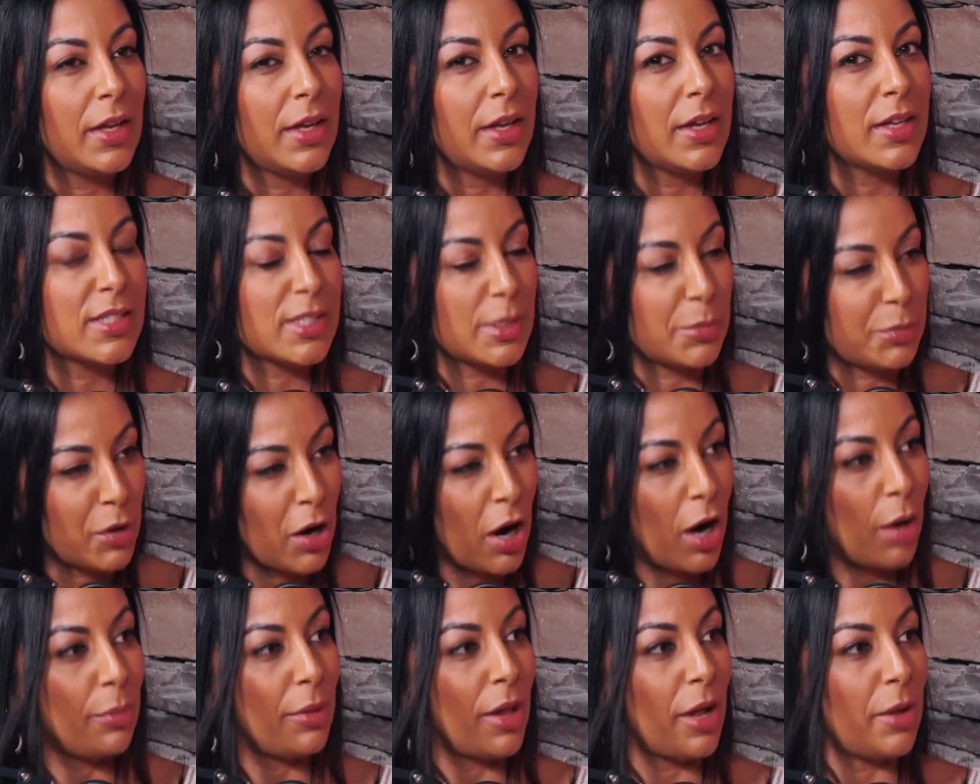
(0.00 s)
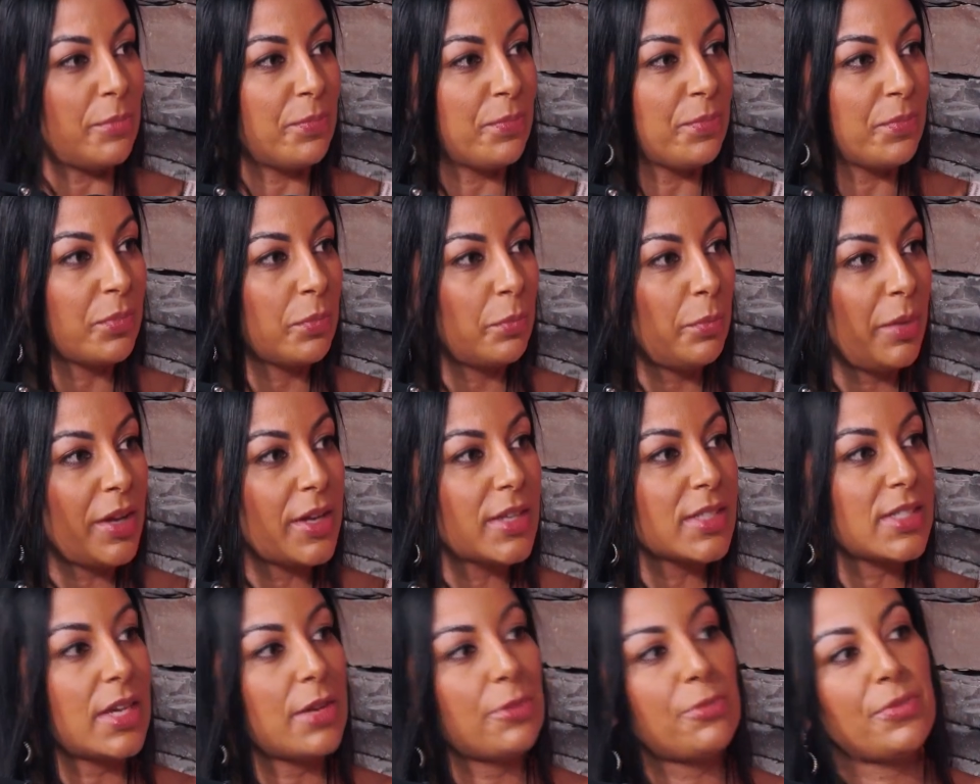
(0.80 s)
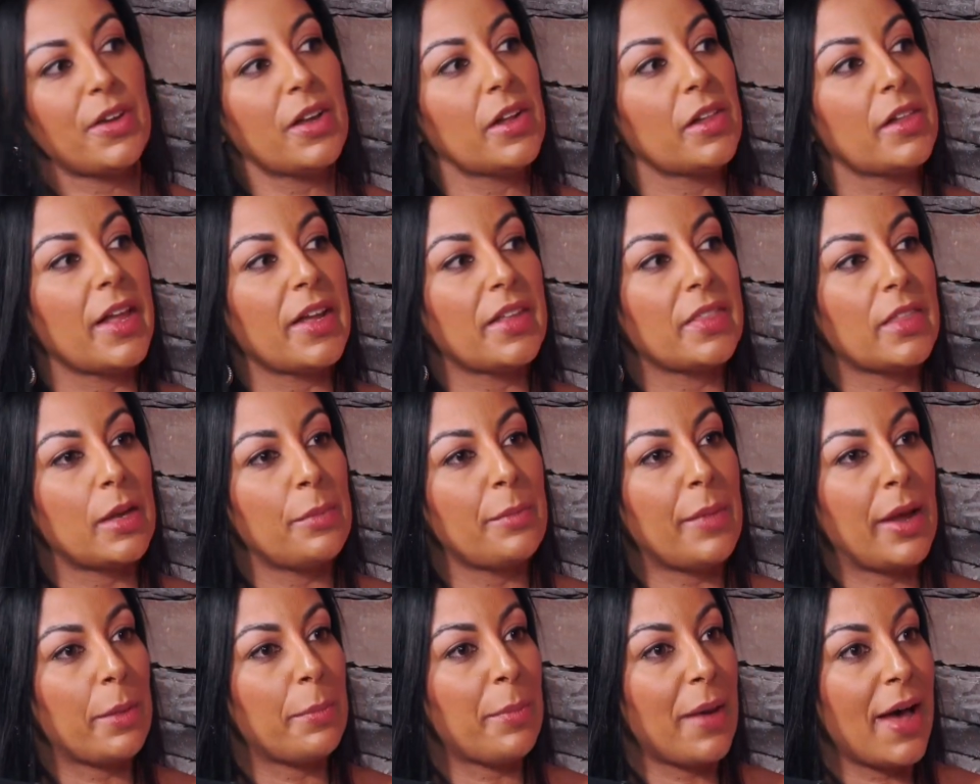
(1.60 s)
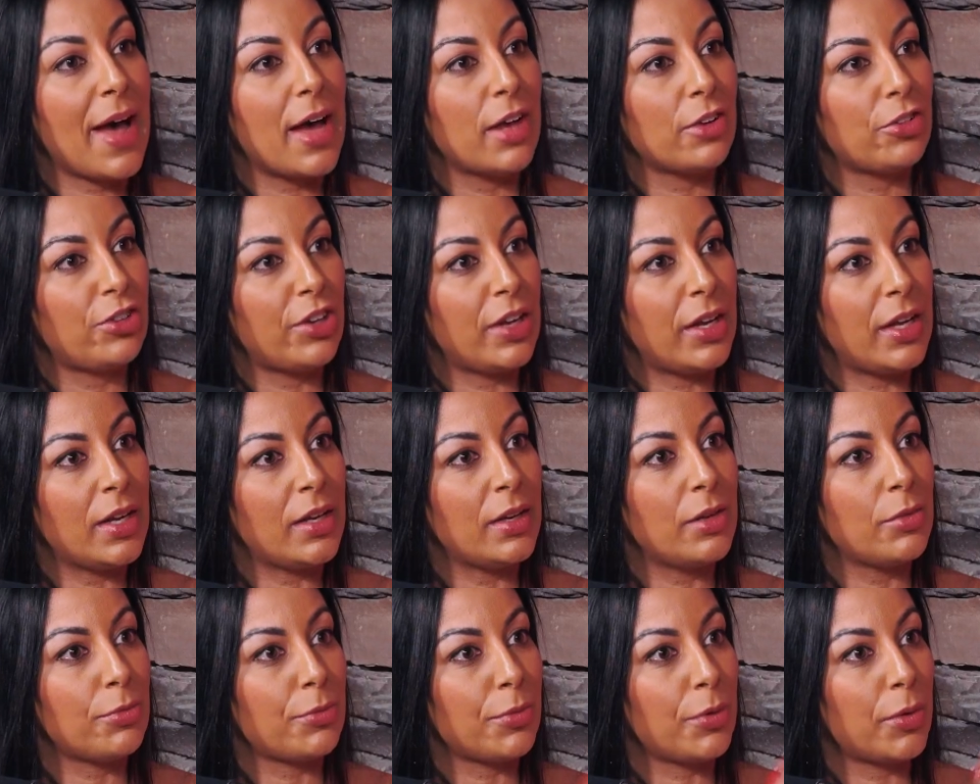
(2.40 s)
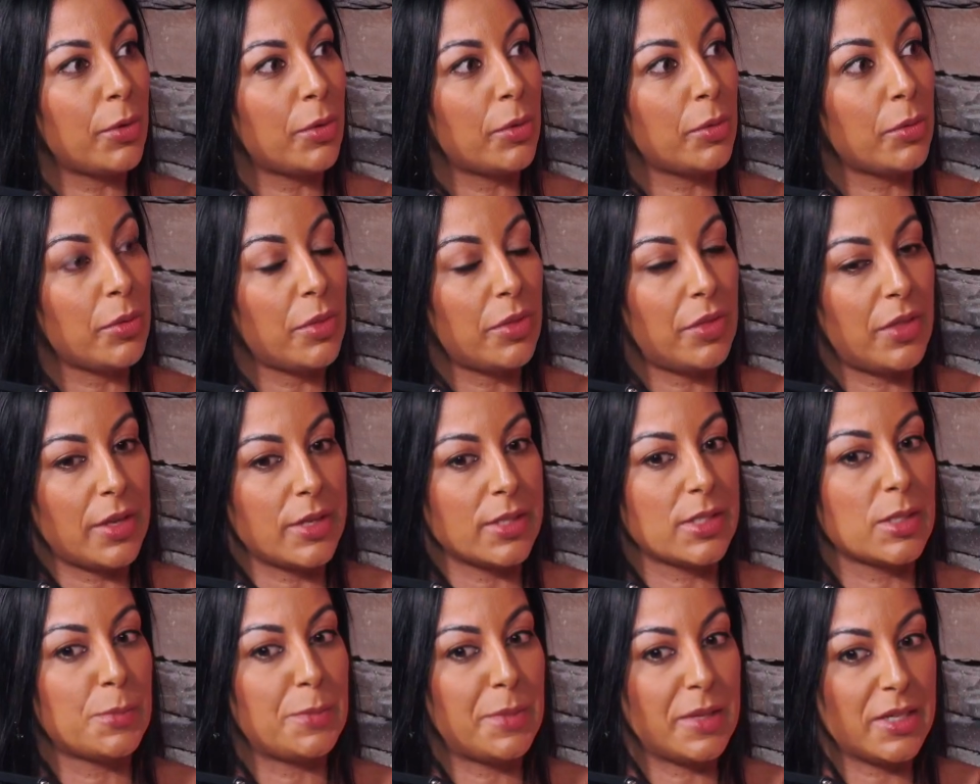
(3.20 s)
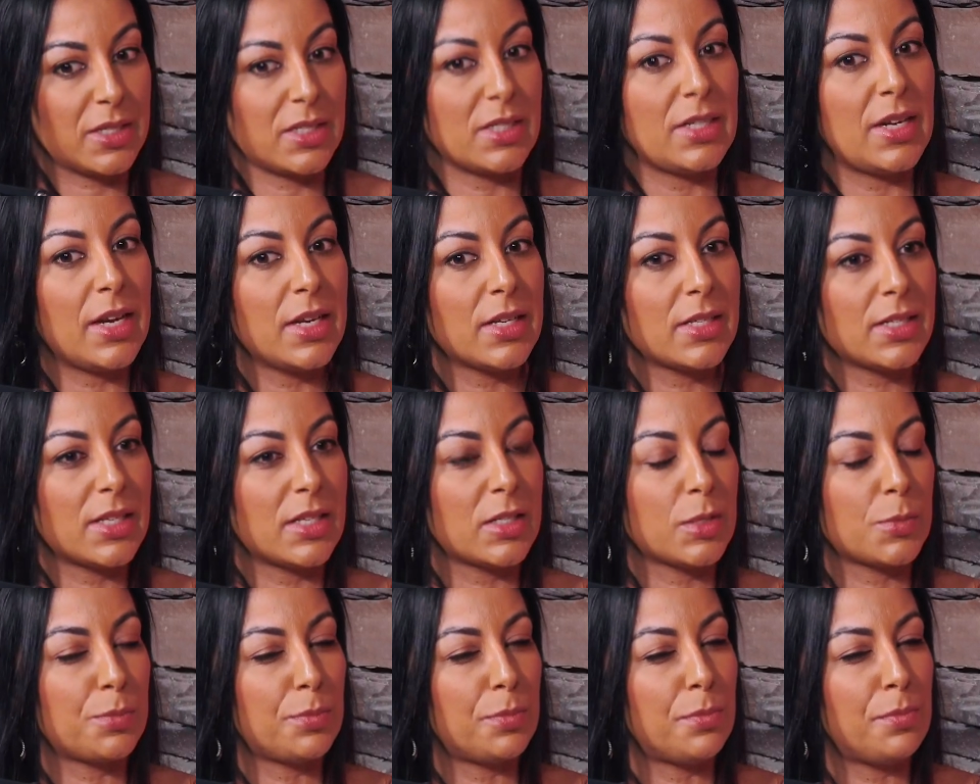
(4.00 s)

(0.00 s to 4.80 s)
is a problem because I feel like then my passion for this business is